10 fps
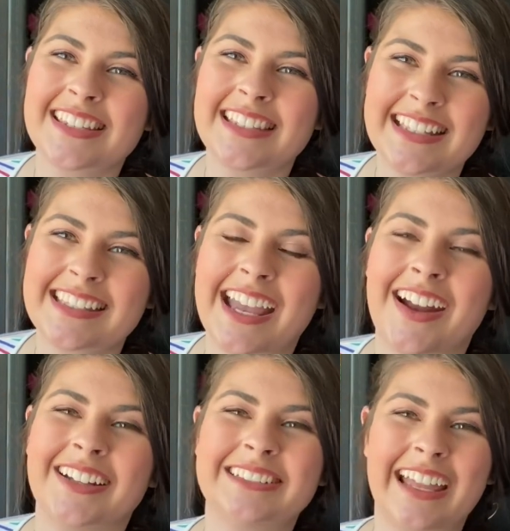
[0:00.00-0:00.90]
sits
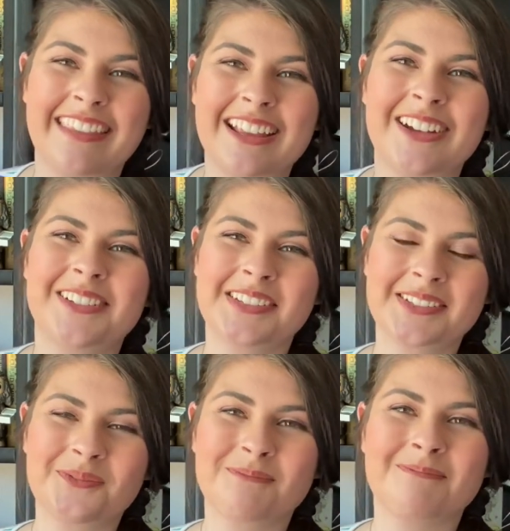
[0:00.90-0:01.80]
there and then goes,
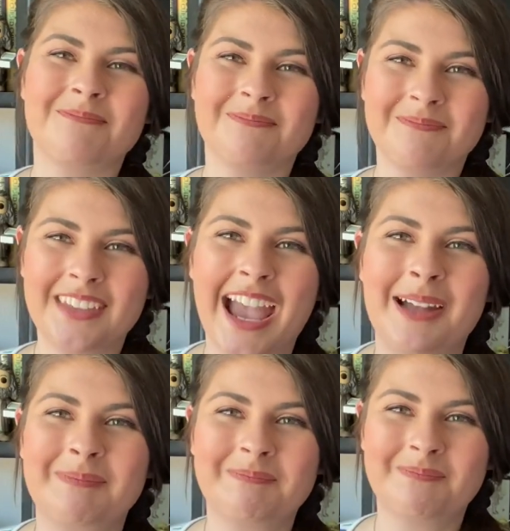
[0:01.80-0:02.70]
yeah,
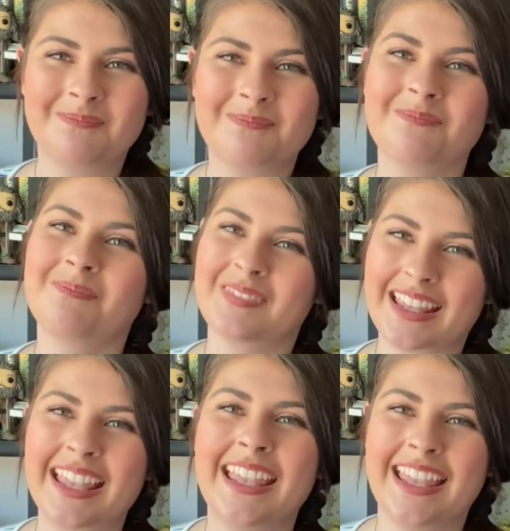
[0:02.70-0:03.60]

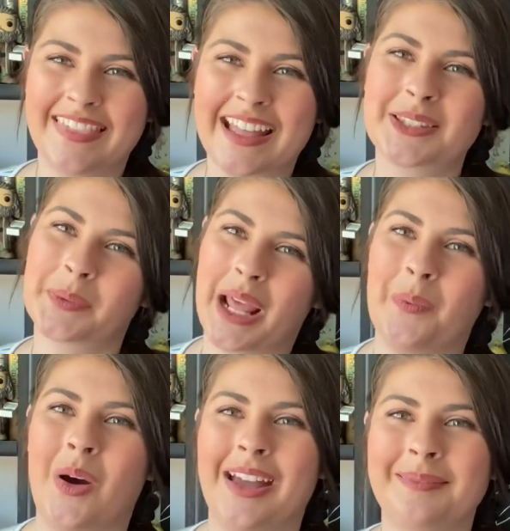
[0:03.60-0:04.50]
that's what I
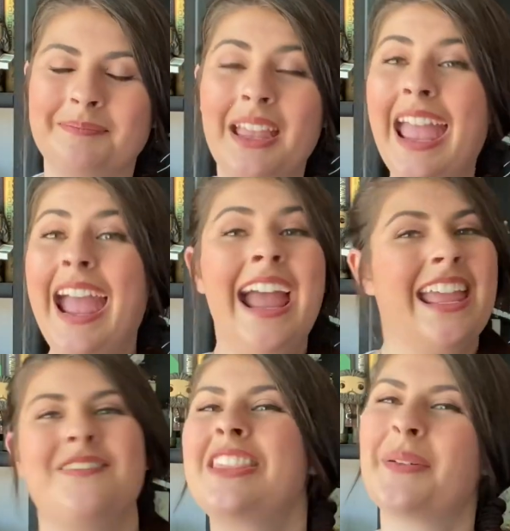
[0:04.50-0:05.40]
want.
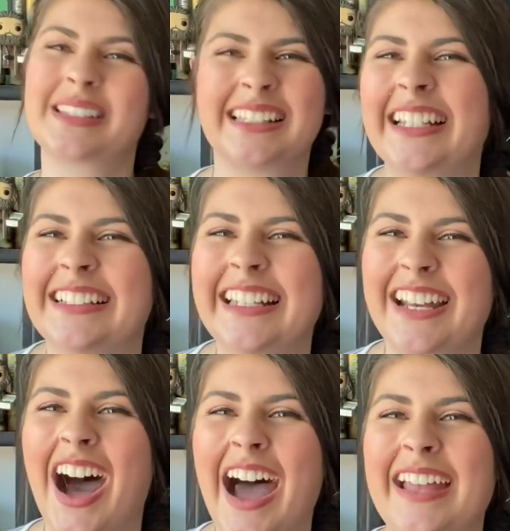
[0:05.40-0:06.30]
Even though it's clearly
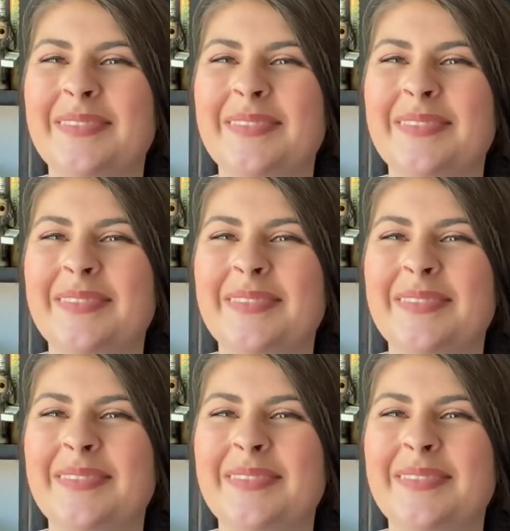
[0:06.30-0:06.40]
not.